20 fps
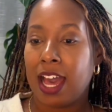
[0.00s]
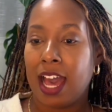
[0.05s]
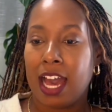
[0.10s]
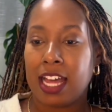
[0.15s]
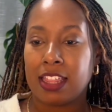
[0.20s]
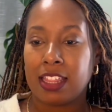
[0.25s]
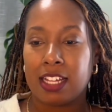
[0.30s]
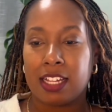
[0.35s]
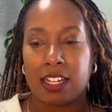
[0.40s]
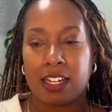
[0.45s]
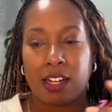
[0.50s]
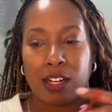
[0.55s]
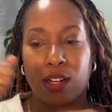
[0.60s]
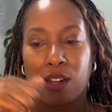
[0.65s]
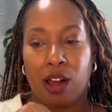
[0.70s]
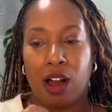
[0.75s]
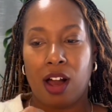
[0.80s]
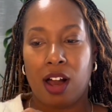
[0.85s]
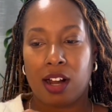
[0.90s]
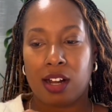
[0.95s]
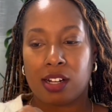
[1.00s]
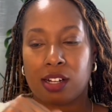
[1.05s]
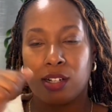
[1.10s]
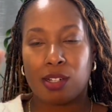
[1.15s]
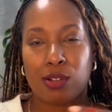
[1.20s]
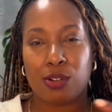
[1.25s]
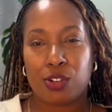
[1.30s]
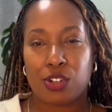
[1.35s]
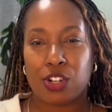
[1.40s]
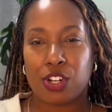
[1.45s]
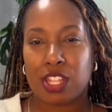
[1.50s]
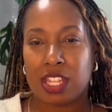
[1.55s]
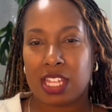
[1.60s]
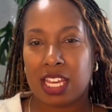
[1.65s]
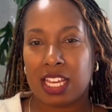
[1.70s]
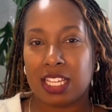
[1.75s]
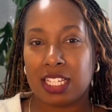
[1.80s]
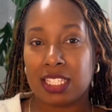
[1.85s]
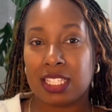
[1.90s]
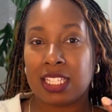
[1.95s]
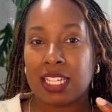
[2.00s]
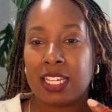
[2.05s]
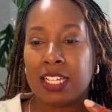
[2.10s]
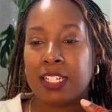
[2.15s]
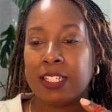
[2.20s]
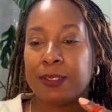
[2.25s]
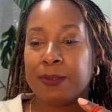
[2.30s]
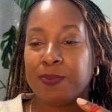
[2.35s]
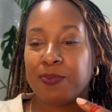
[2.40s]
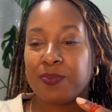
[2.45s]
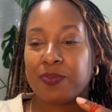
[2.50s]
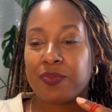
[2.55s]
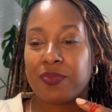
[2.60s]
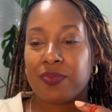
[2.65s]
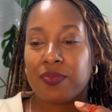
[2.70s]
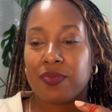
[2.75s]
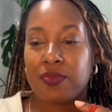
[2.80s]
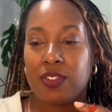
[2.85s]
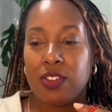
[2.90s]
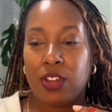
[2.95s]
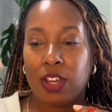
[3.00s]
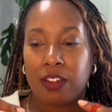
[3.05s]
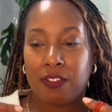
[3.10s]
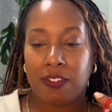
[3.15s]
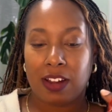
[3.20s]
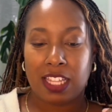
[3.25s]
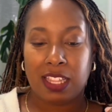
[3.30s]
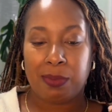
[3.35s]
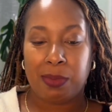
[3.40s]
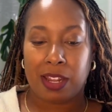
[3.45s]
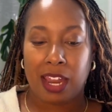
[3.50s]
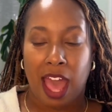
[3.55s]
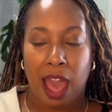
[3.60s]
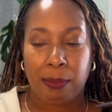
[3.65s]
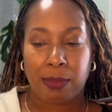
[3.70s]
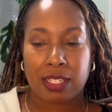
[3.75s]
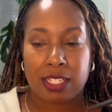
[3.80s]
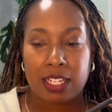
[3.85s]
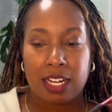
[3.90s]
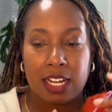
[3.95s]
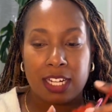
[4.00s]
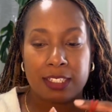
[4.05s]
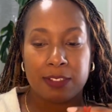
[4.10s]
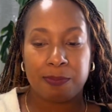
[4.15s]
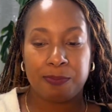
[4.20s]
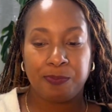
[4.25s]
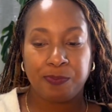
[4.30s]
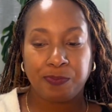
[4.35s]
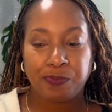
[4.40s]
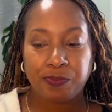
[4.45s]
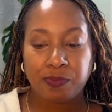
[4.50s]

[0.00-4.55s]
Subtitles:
And the claw closure things, you can find them on Amazon.